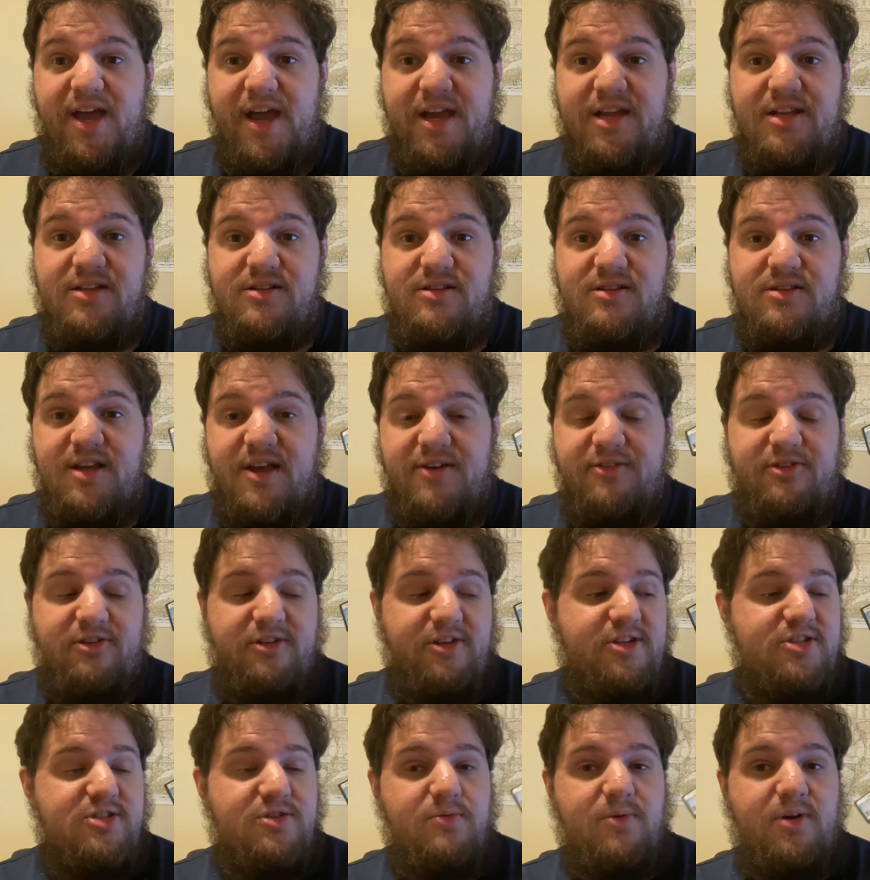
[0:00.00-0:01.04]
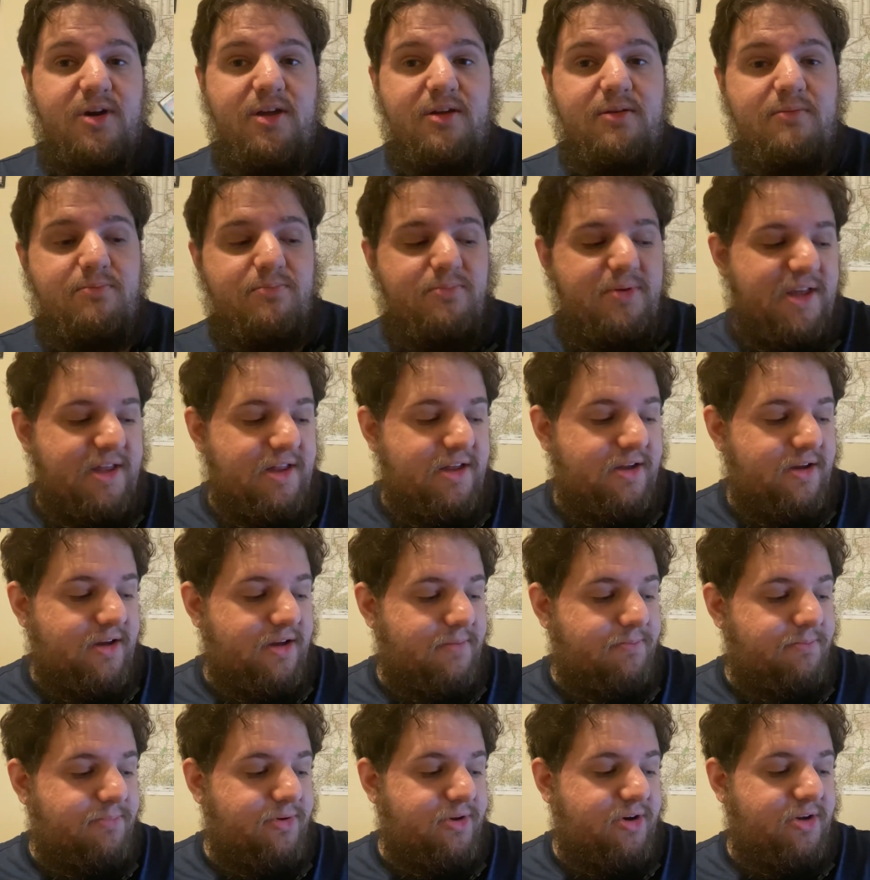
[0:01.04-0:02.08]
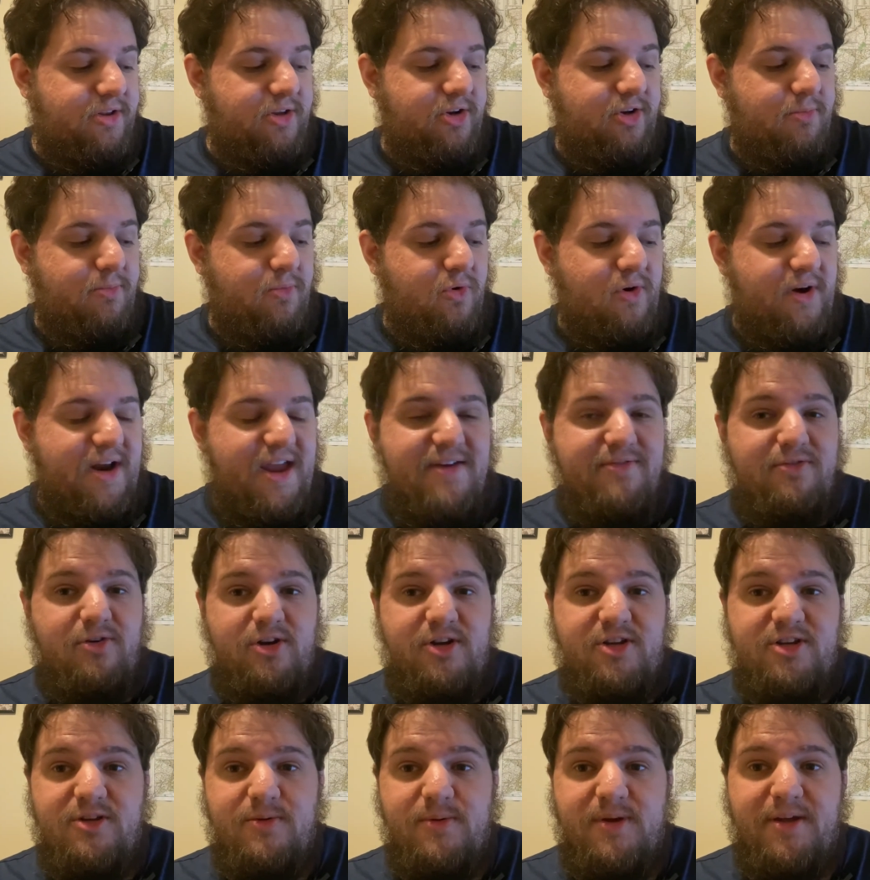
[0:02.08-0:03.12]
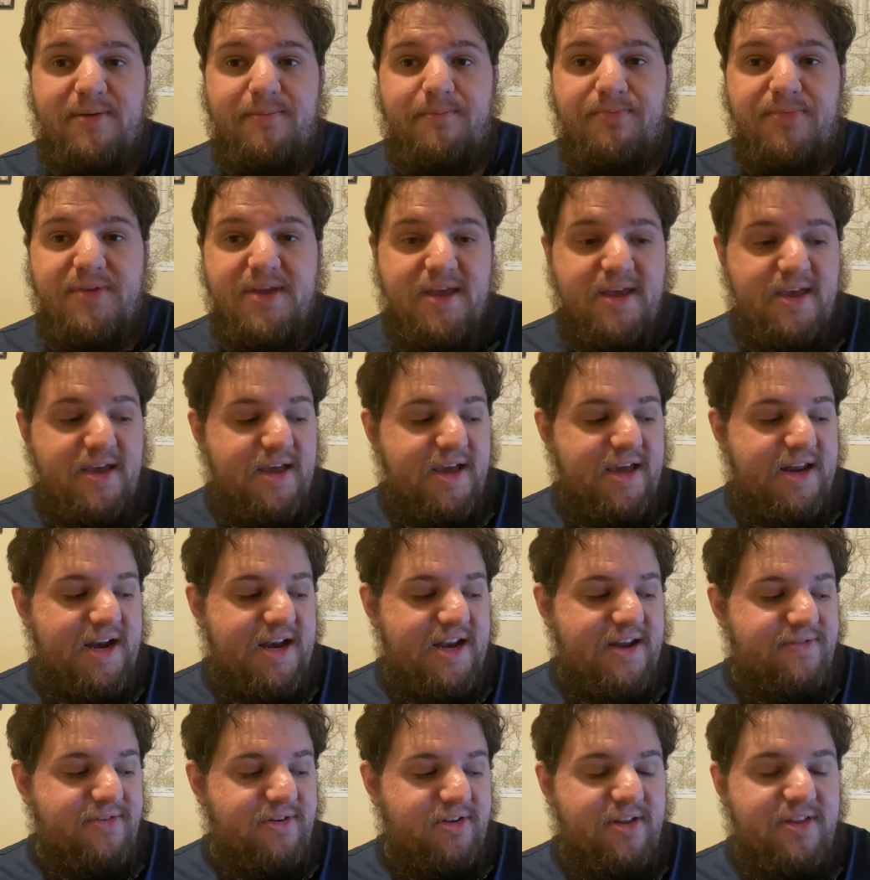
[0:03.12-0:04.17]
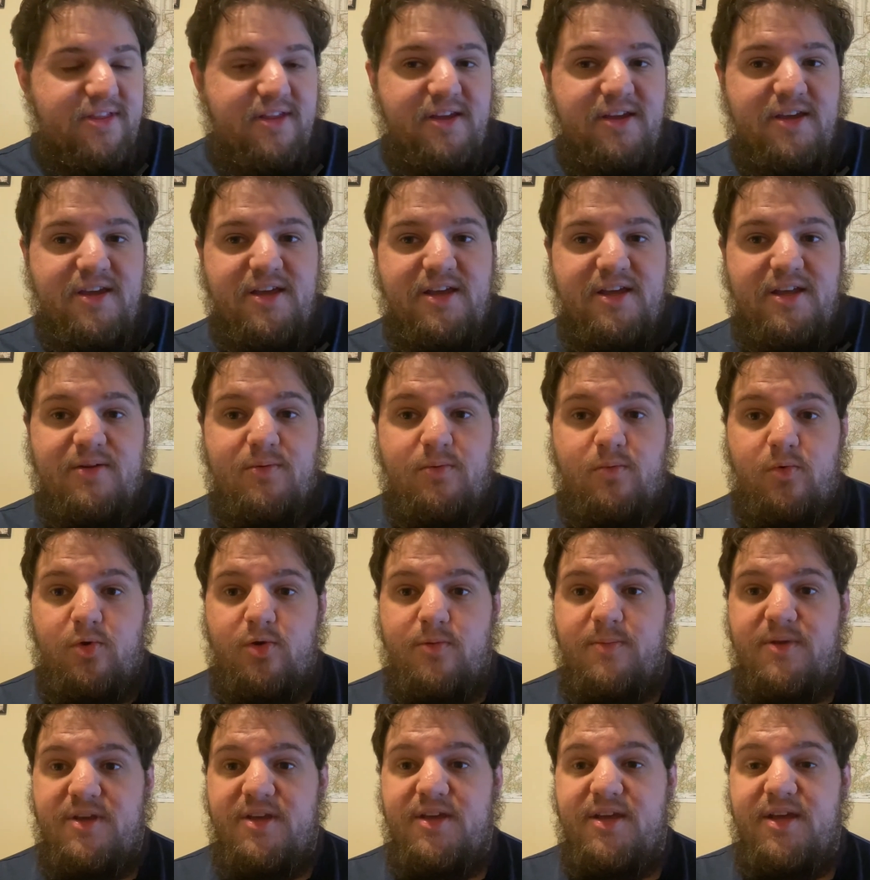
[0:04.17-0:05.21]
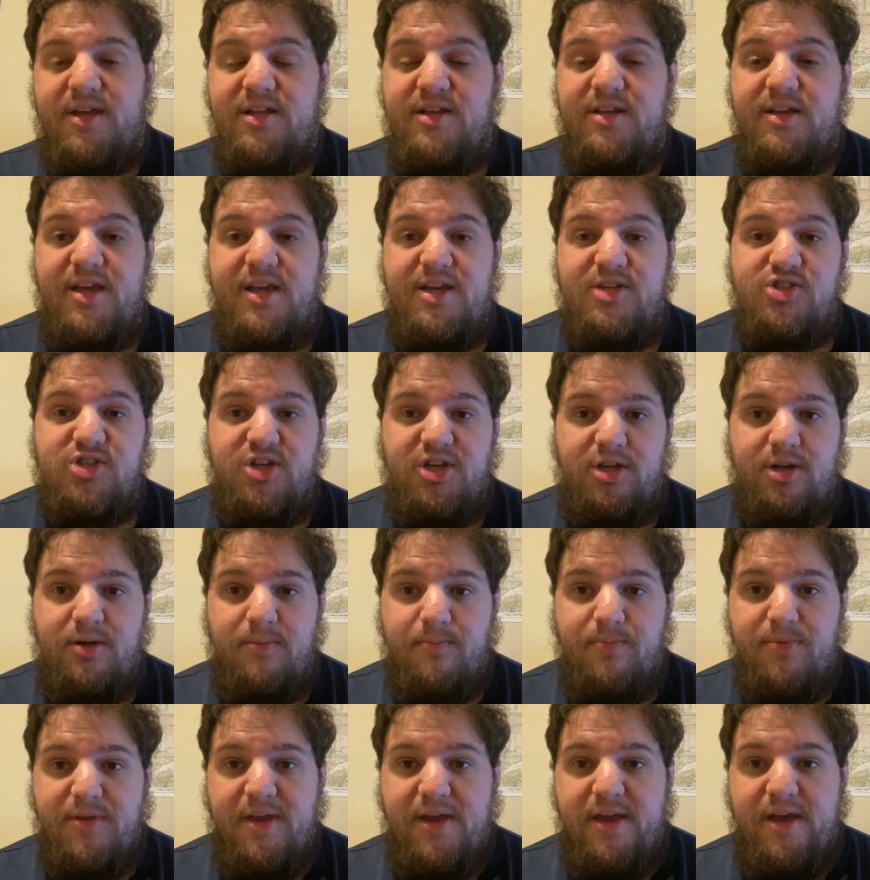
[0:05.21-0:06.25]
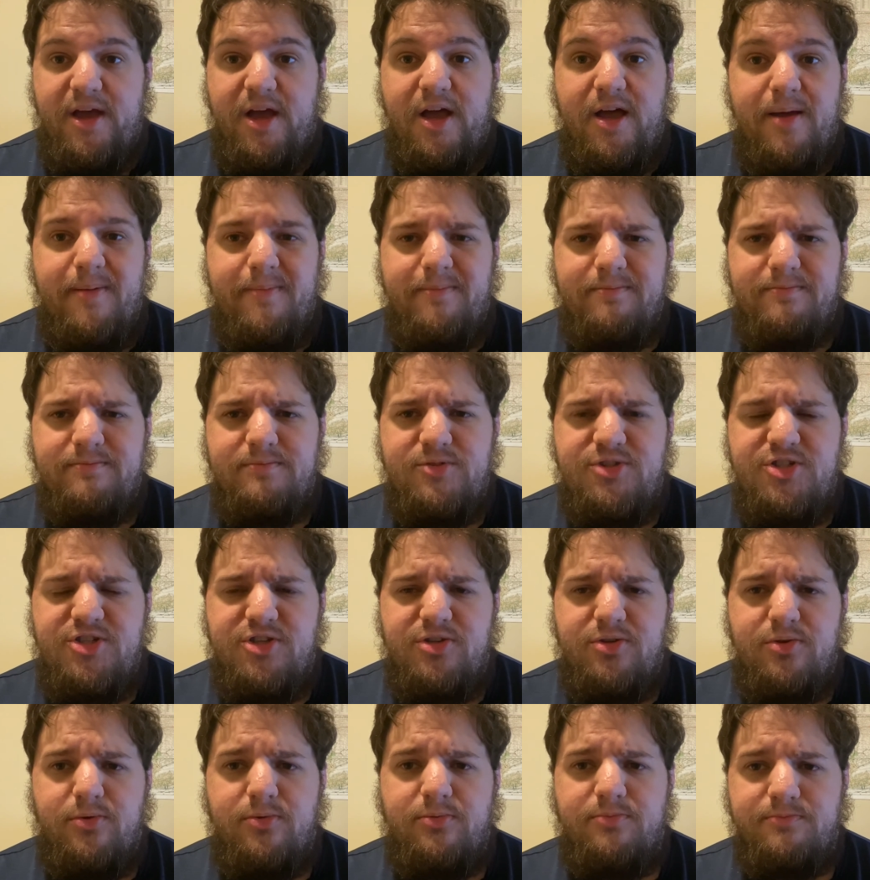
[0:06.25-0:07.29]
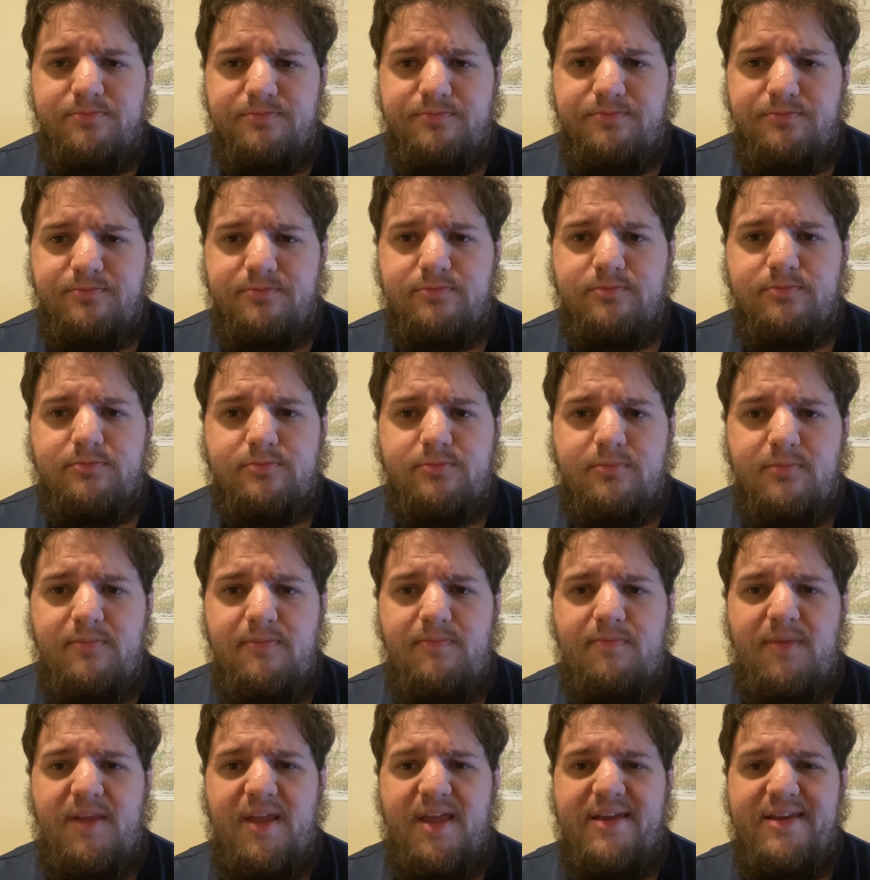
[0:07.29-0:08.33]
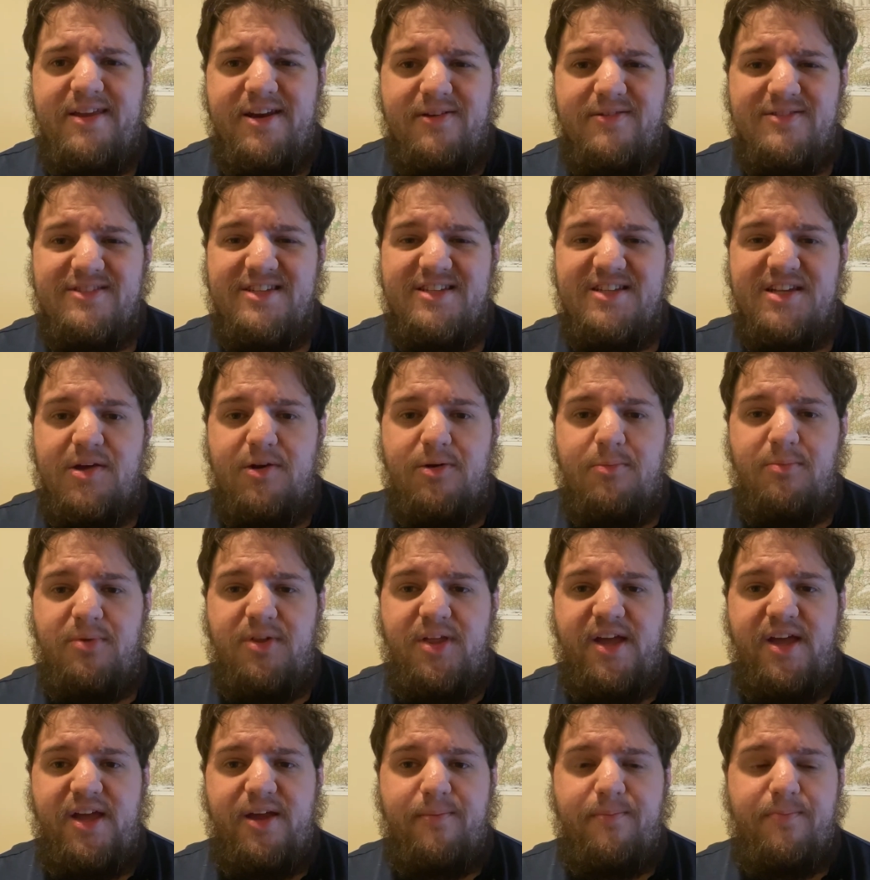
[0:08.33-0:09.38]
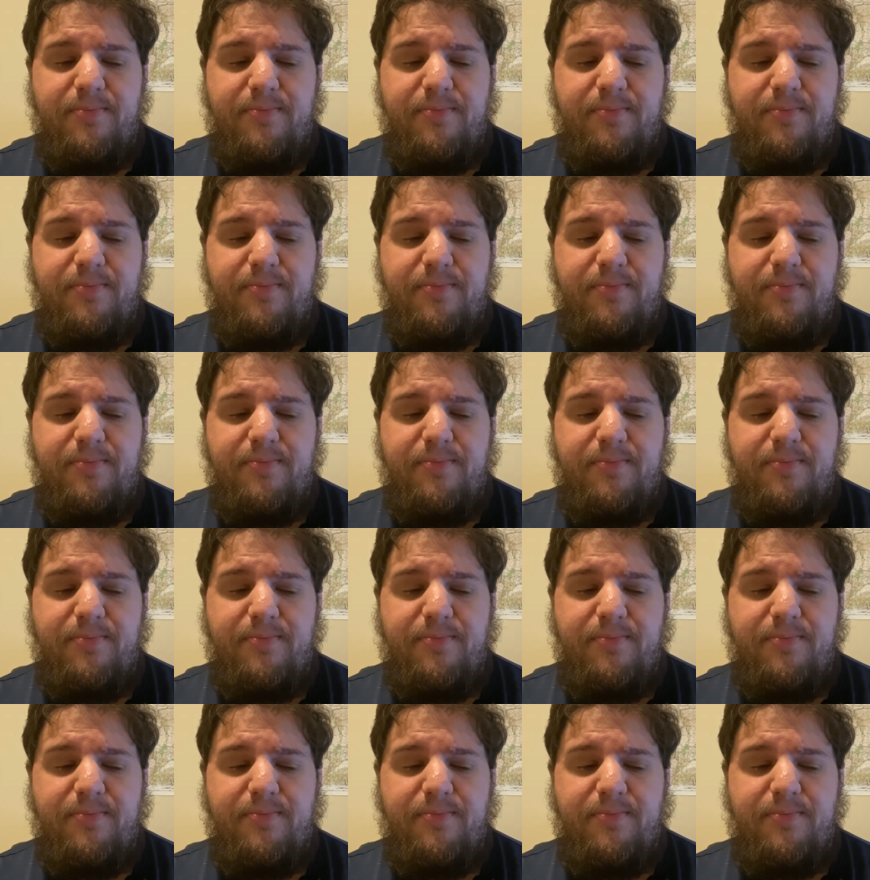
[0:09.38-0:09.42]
I definitely do want to put a little more effort into it, and I definitely think it would be engaging to sit down and play.